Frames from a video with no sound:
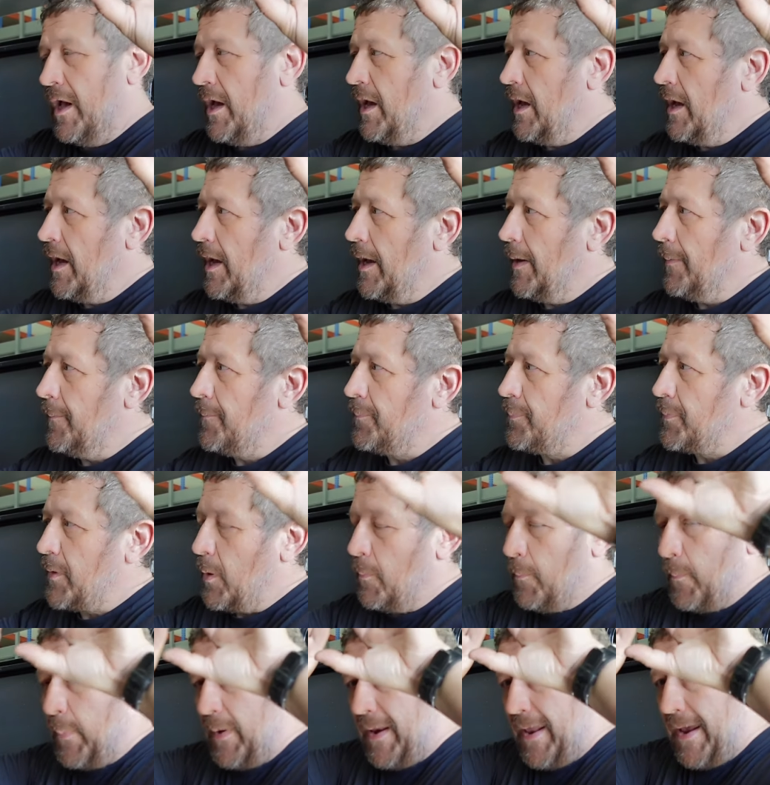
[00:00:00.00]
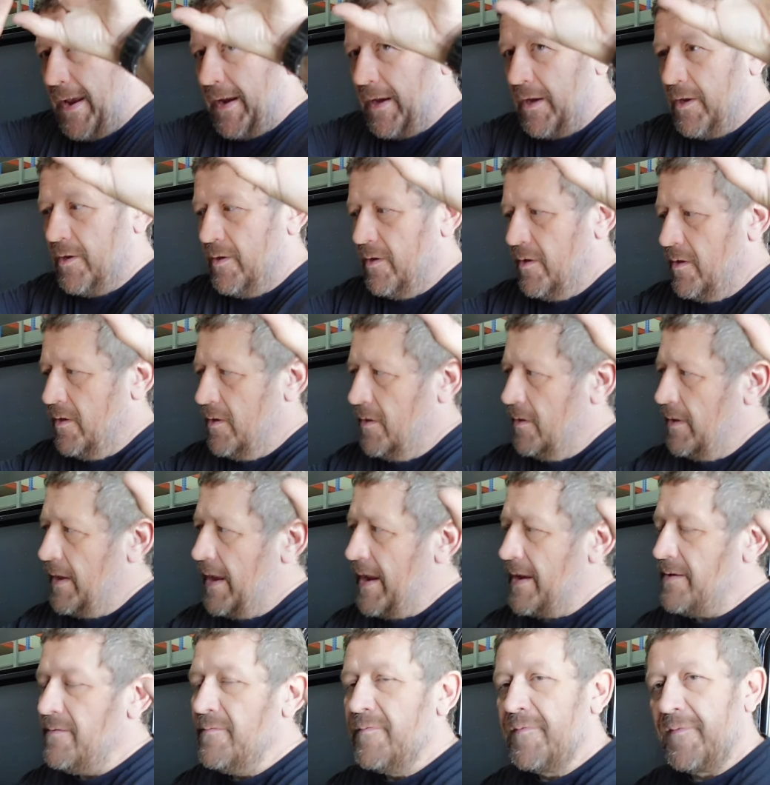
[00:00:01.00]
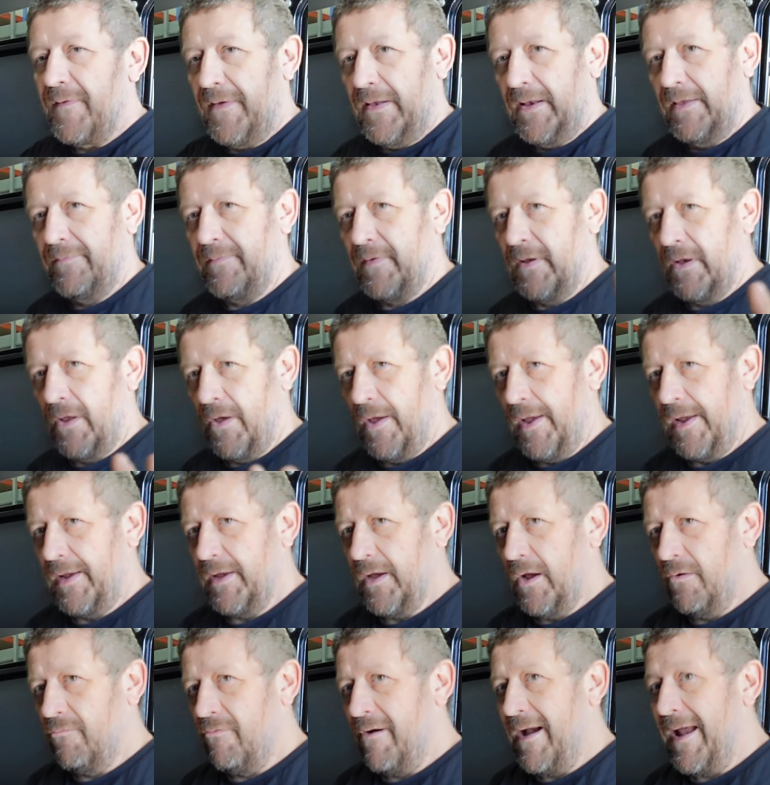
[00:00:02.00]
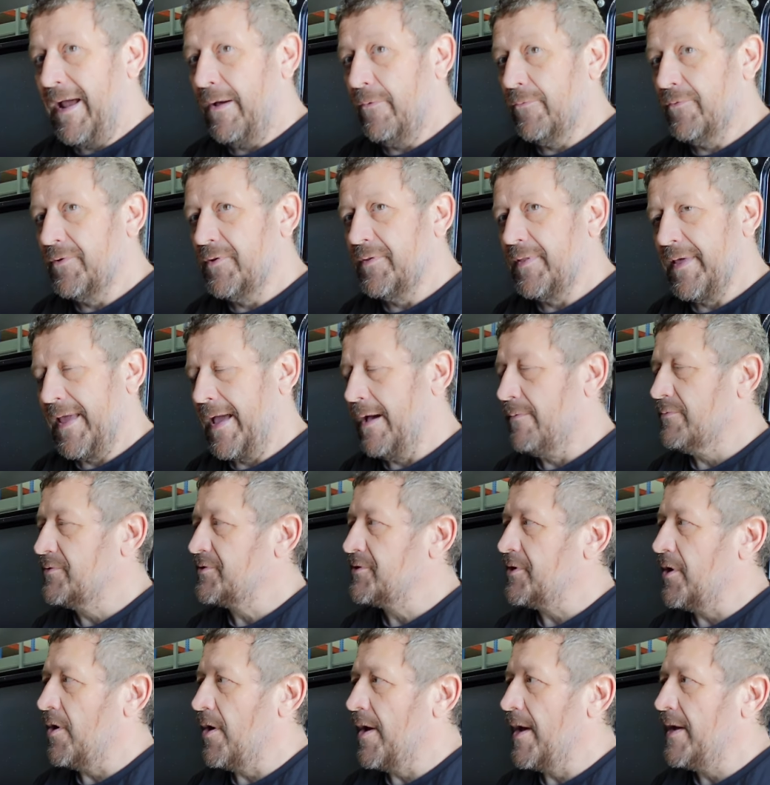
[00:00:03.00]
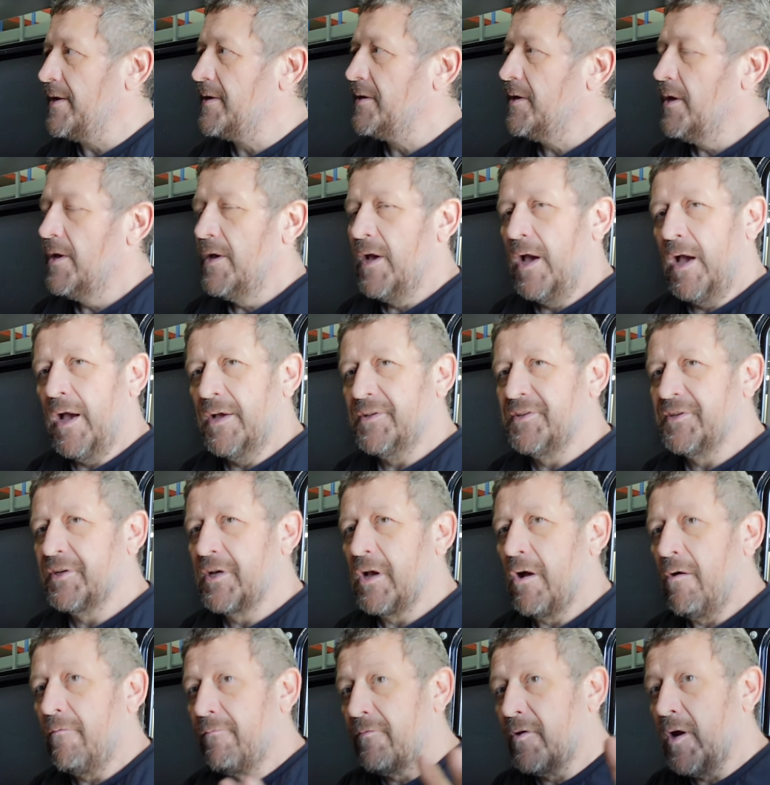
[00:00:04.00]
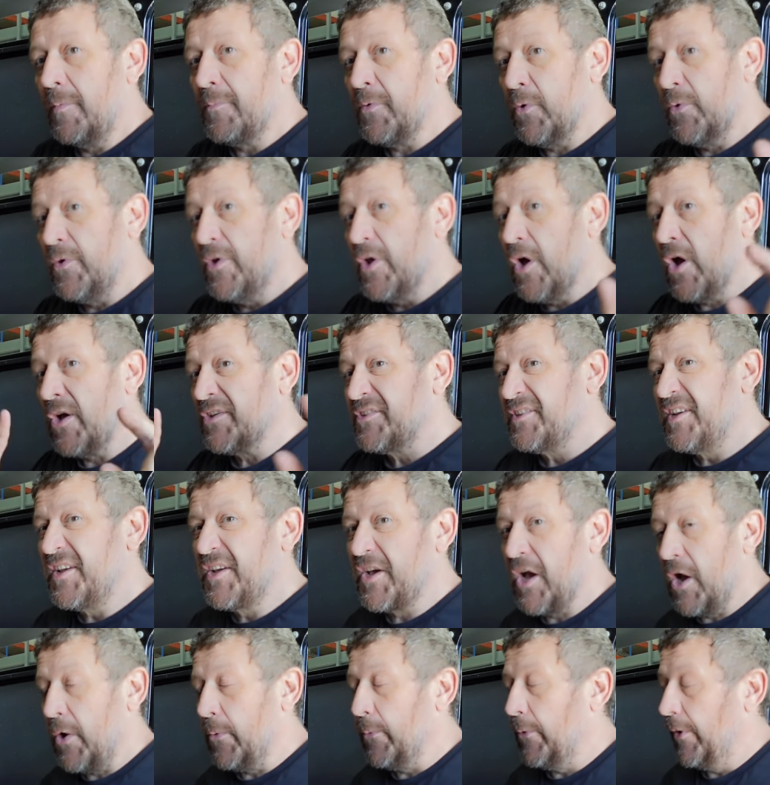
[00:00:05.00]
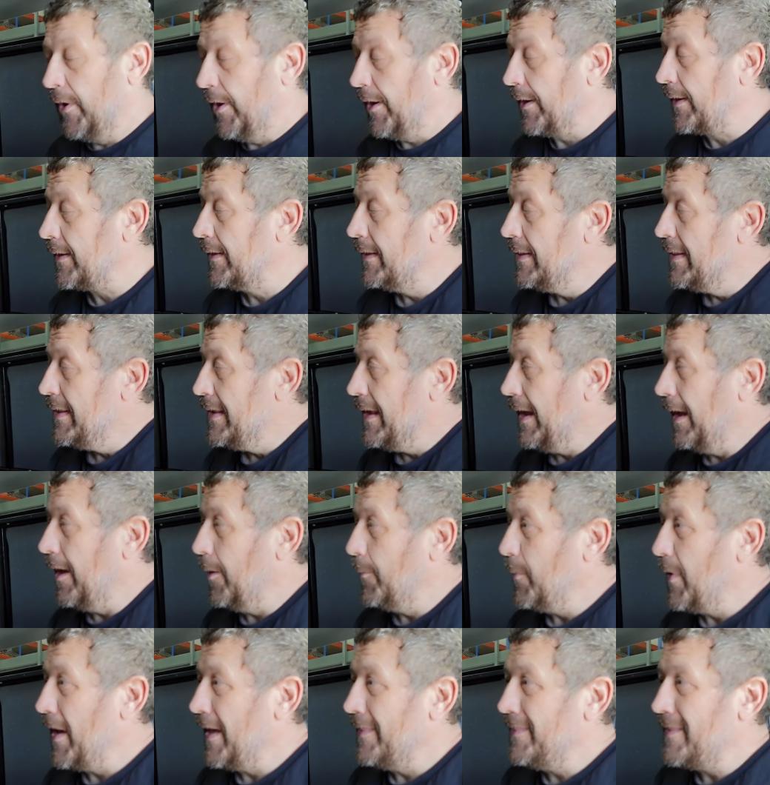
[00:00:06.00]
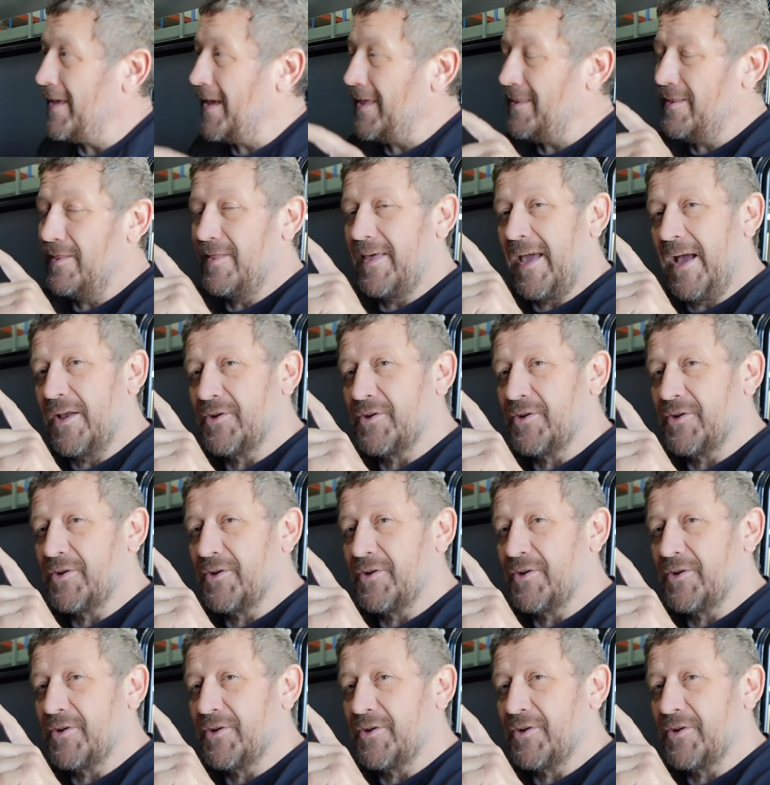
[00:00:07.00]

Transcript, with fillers: um, black infill, if you like, around the outside uh, to cover up your nasty cut work. Um, and then the